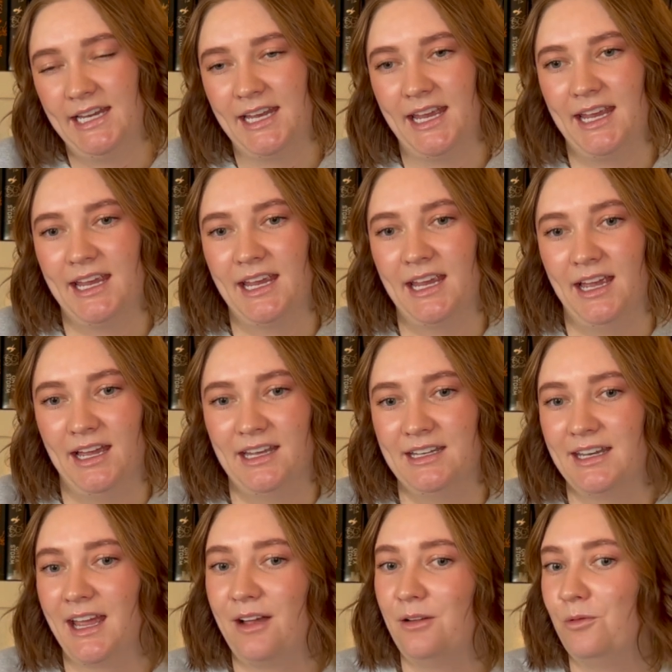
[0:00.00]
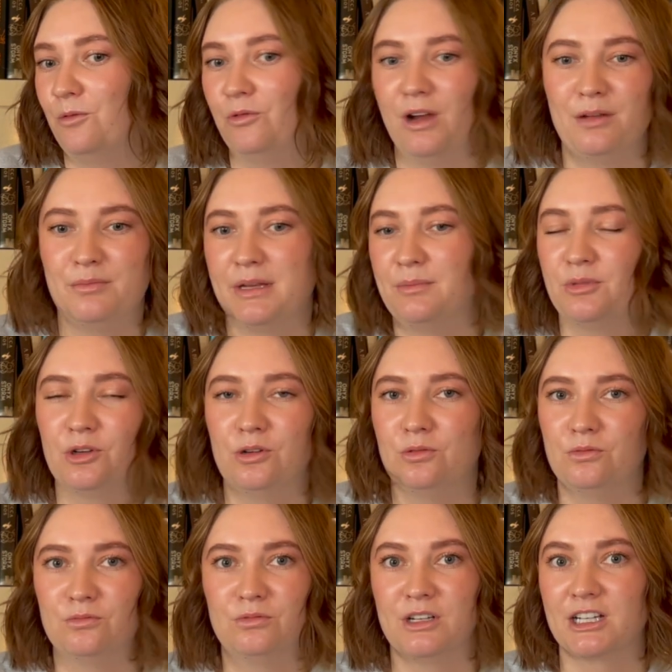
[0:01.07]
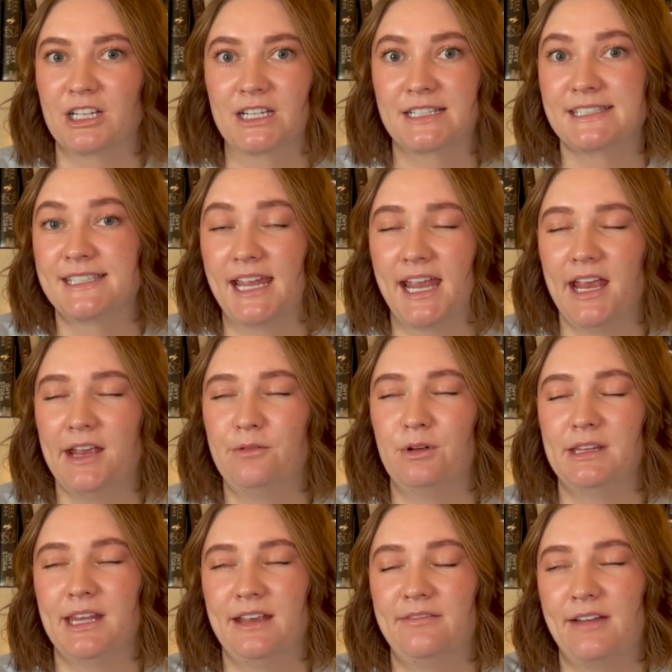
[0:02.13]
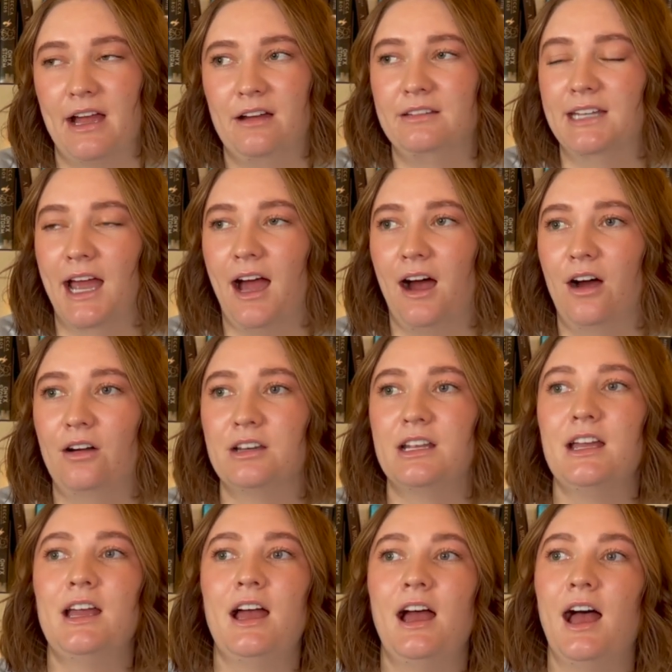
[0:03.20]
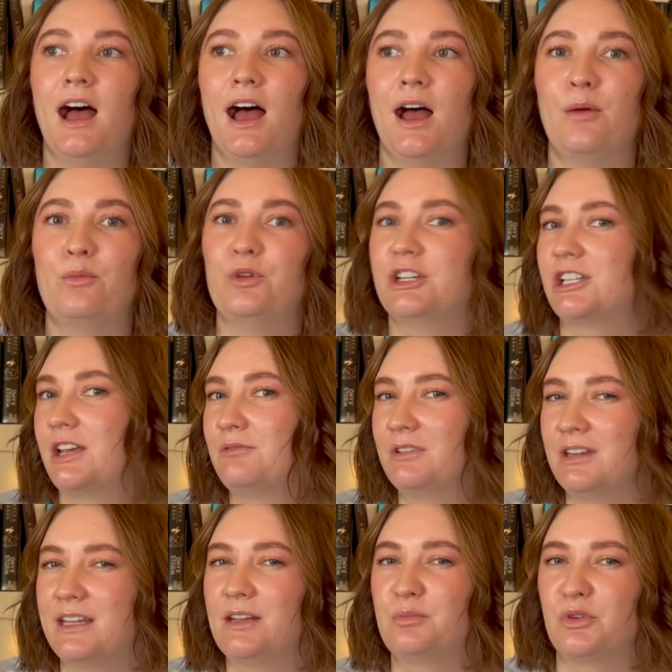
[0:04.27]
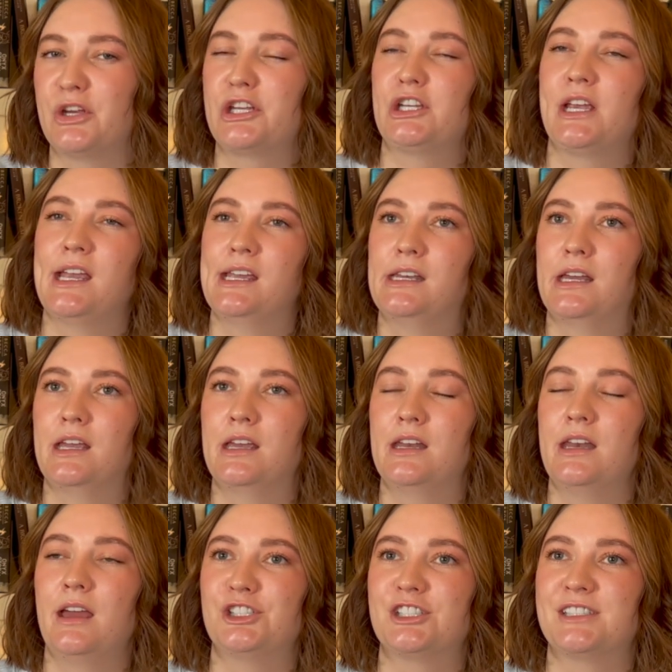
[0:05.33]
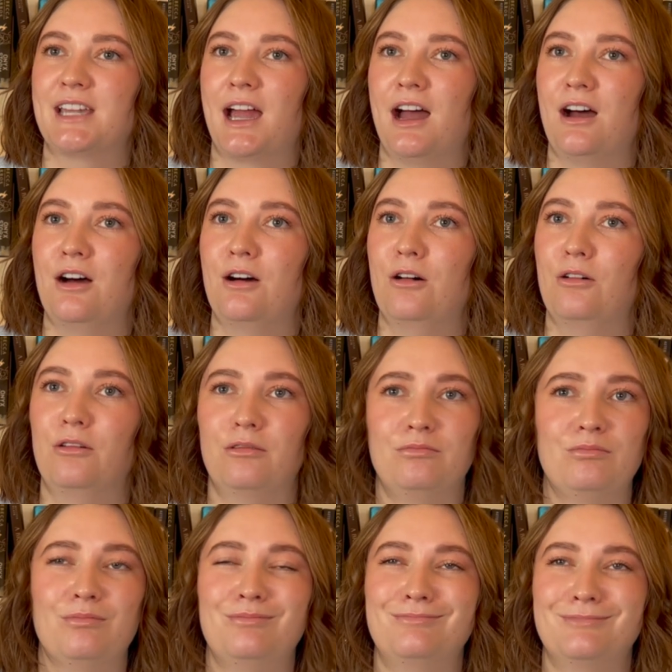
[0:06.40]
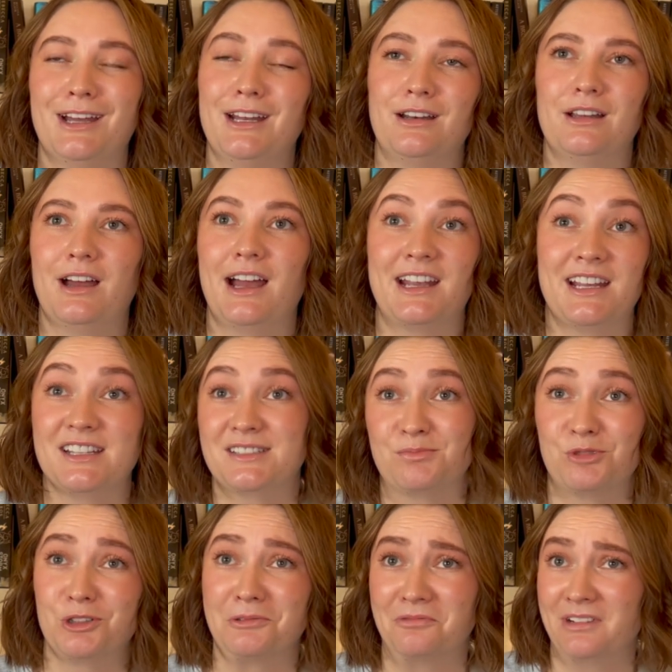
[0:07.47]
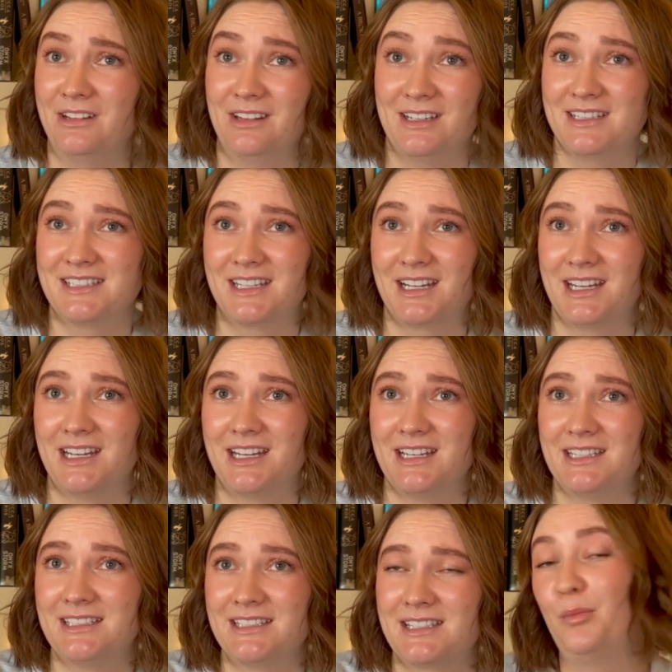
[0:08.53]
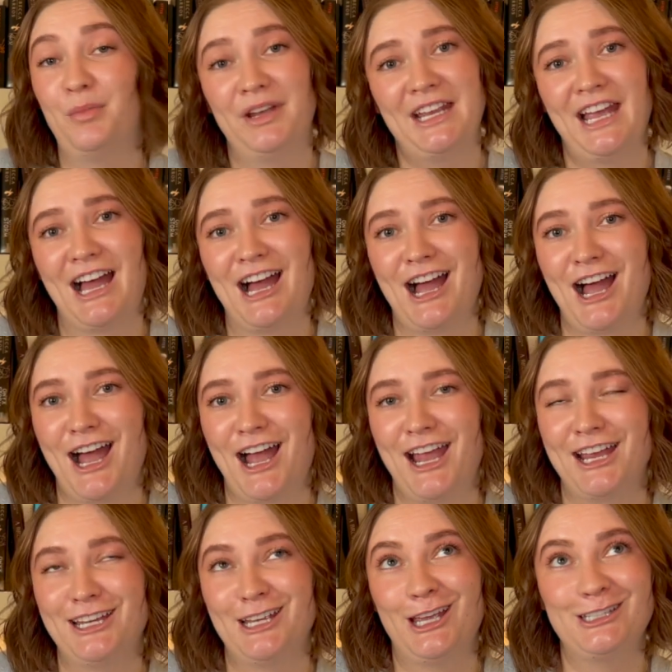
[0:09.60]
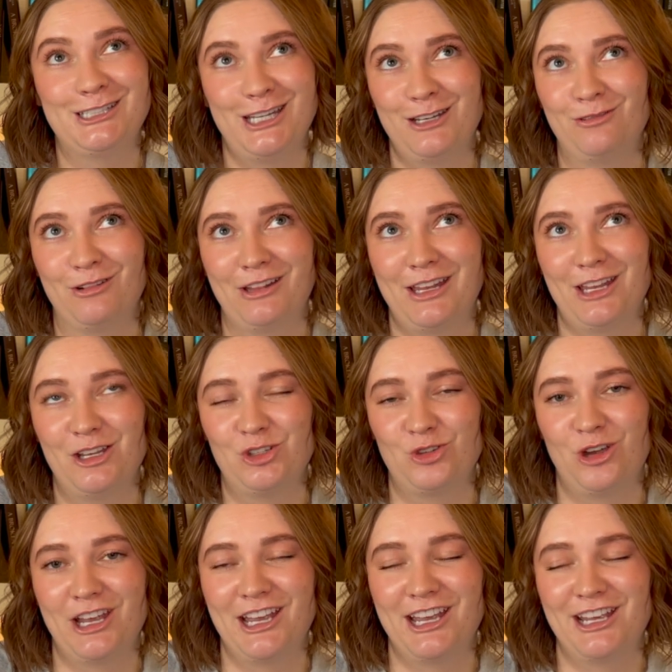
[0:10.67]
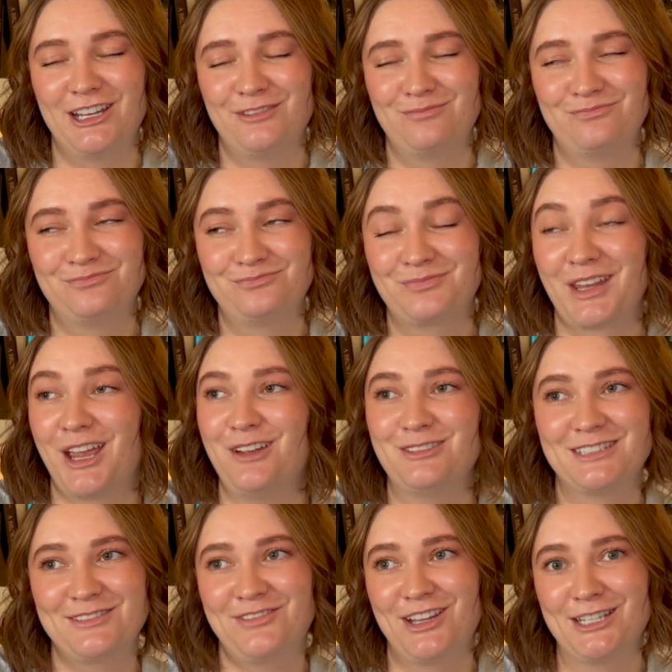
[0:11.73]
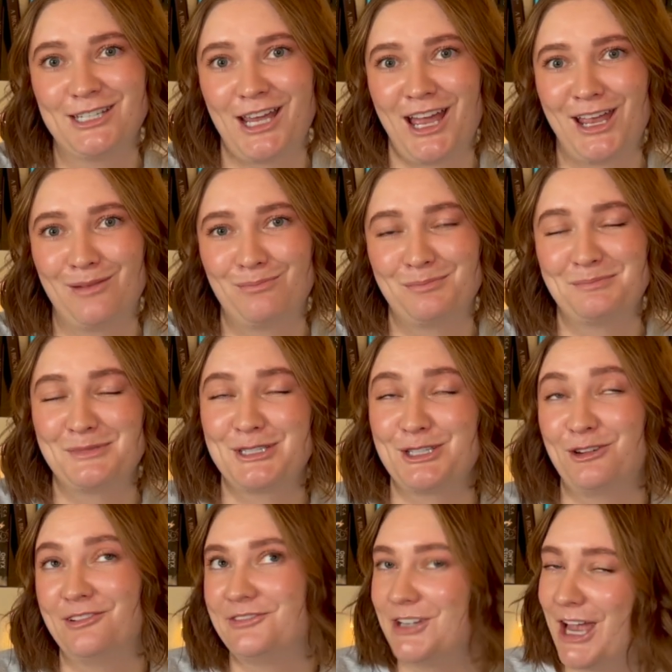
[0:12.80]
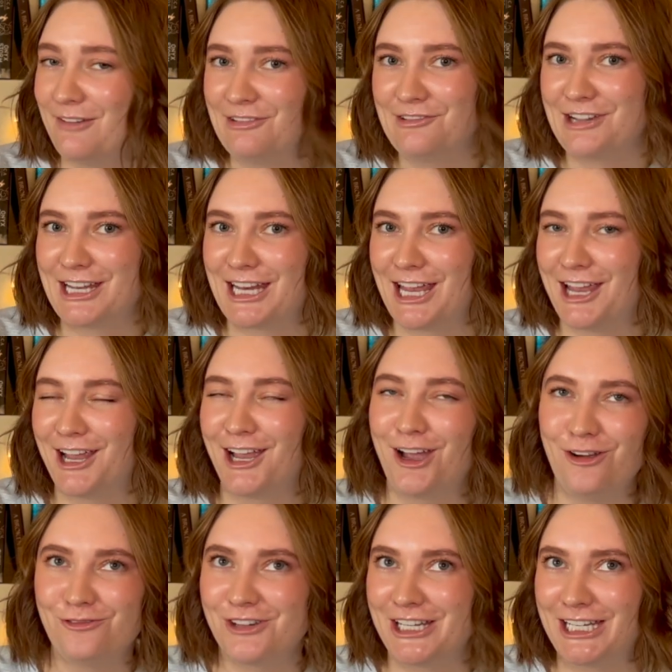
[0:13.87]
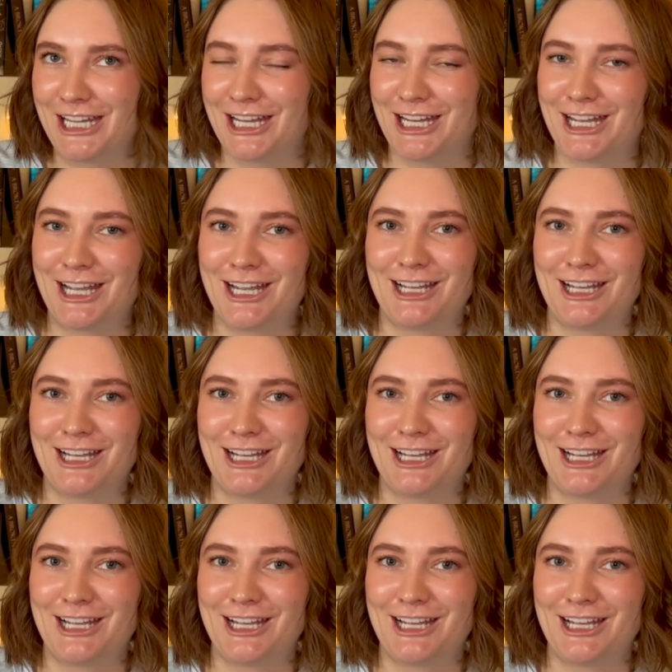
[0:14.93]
and what people were gonna say when they found out, which I really appreciated, just how, I guess, more realistic it is. But yeah, I did really enjoy it. It was a fun time. So if you haven't read it, go read it.